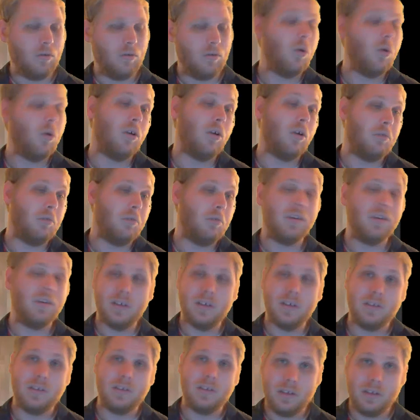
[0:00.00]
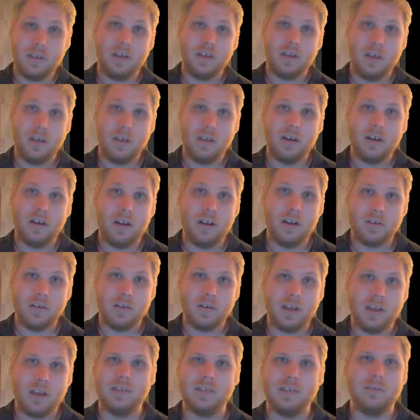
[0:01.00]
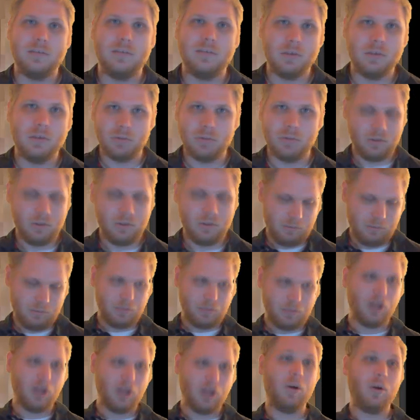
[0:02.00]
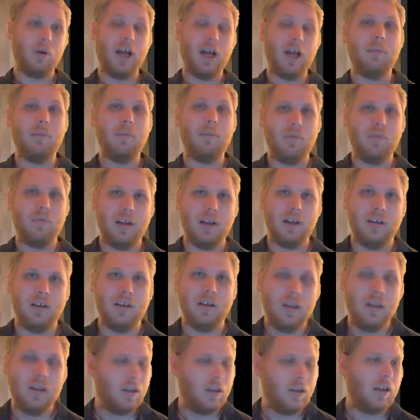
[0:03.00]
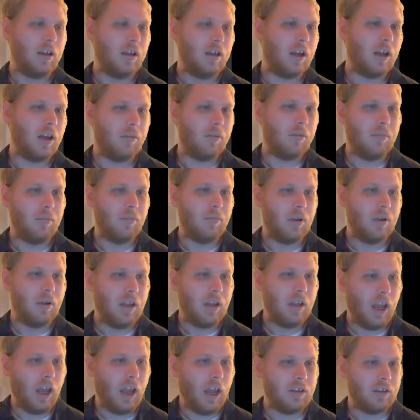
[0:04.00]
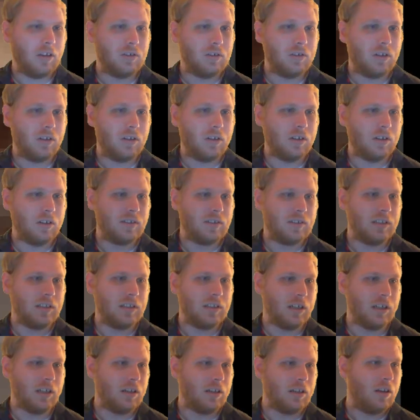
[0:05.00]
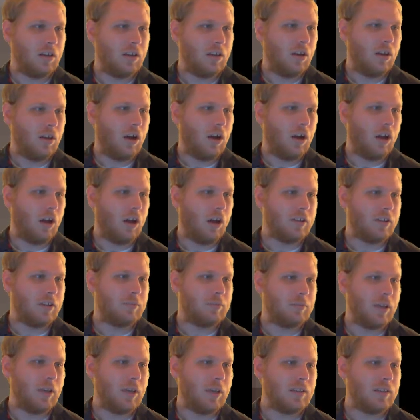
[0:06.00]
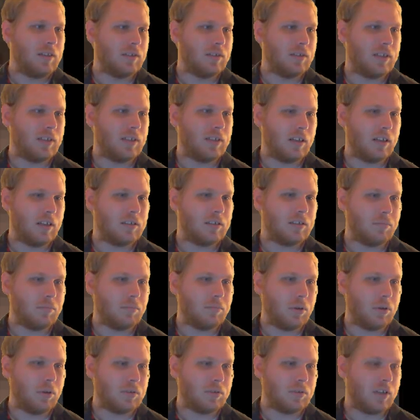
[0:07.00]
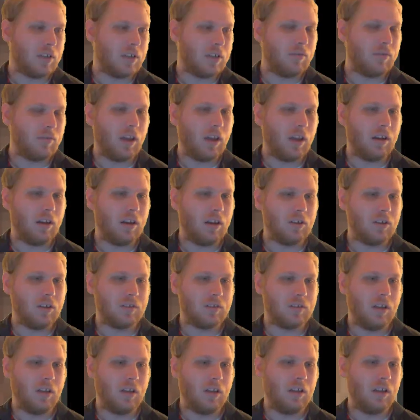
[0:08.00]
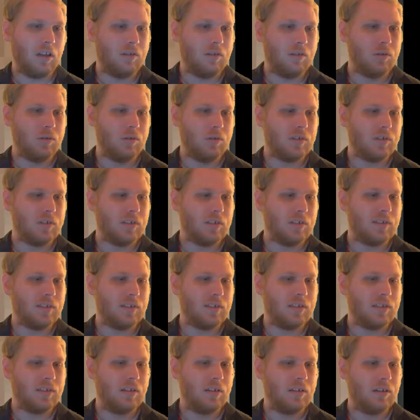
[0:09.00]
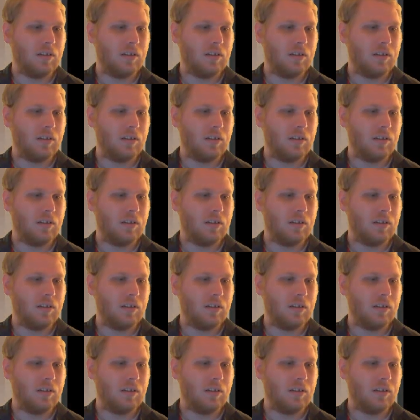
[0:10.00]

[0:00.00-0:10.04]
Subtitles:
or in other cases we blow it up, right? And you start seeing all these pixels that it's composed of, and it loses